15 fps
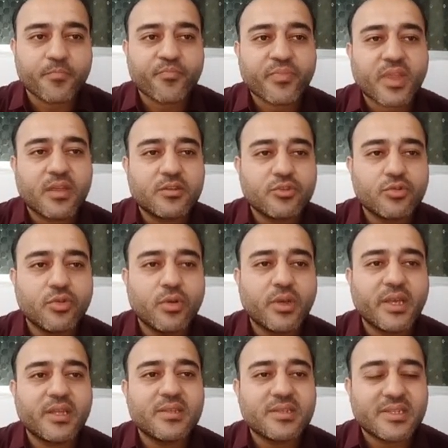So in
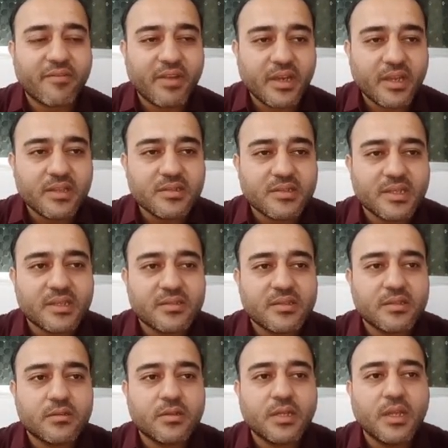
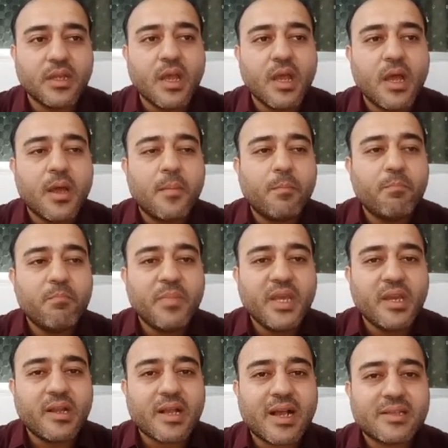1763, Mir
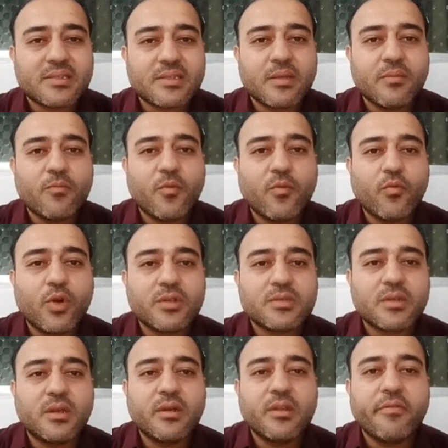Qasim was
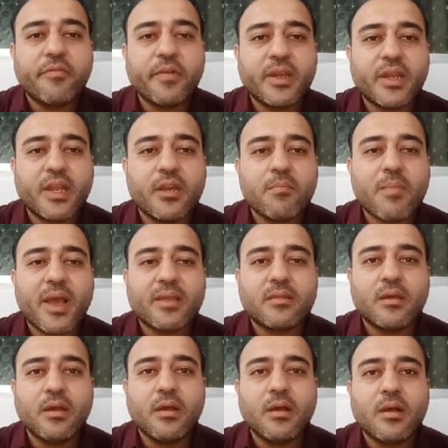defeated by
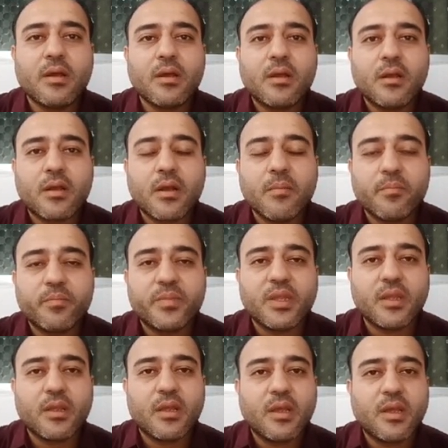the company.
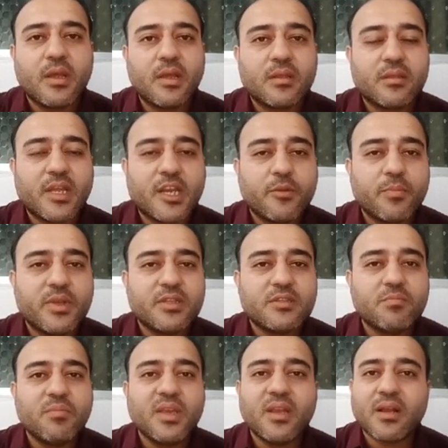That means
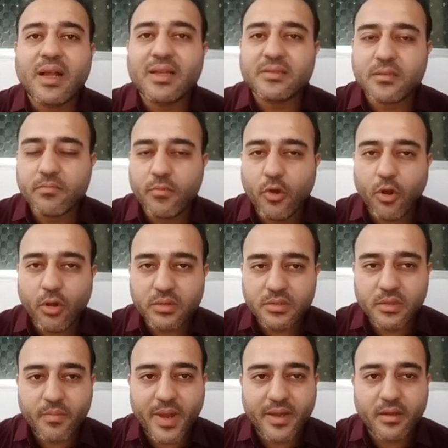Mir Qasim lost the
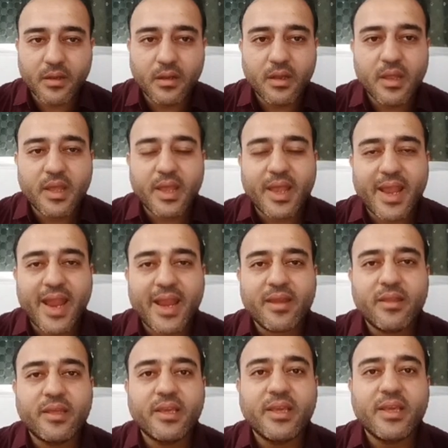battle and
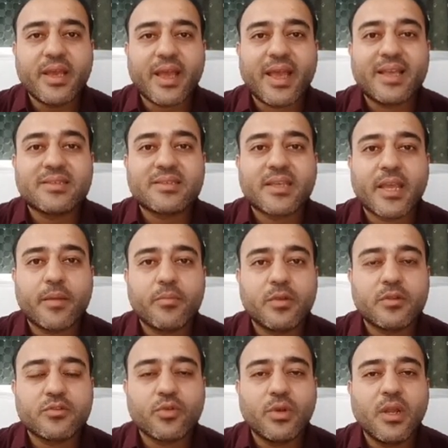he escaped. So
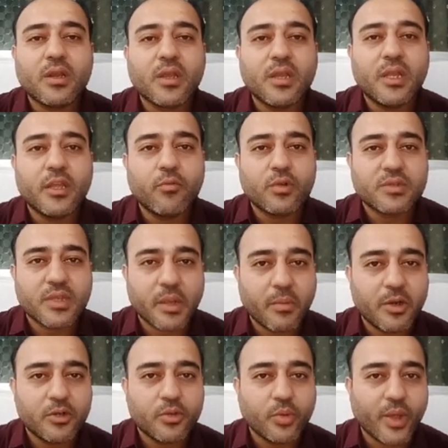luckily he was able
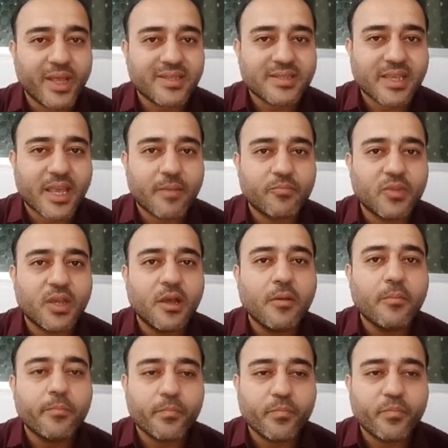to escape the
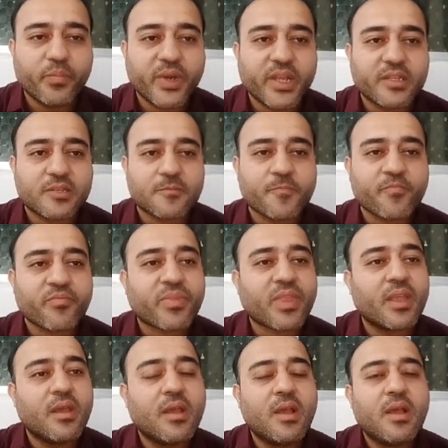place.
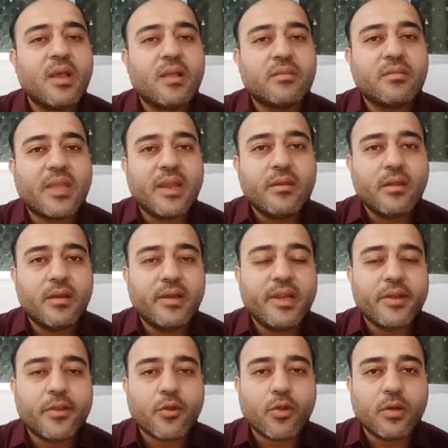Then later
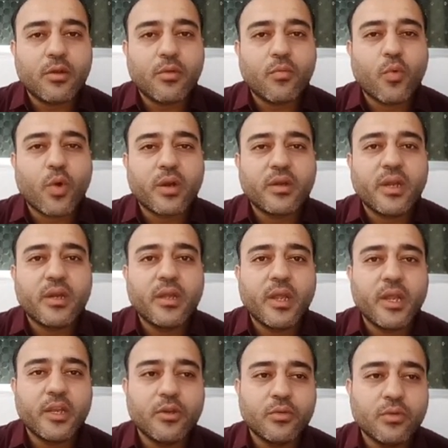on, what did he
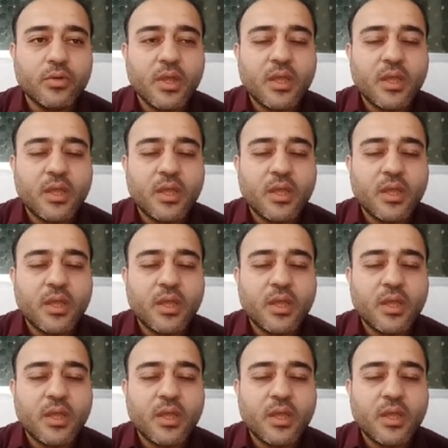do?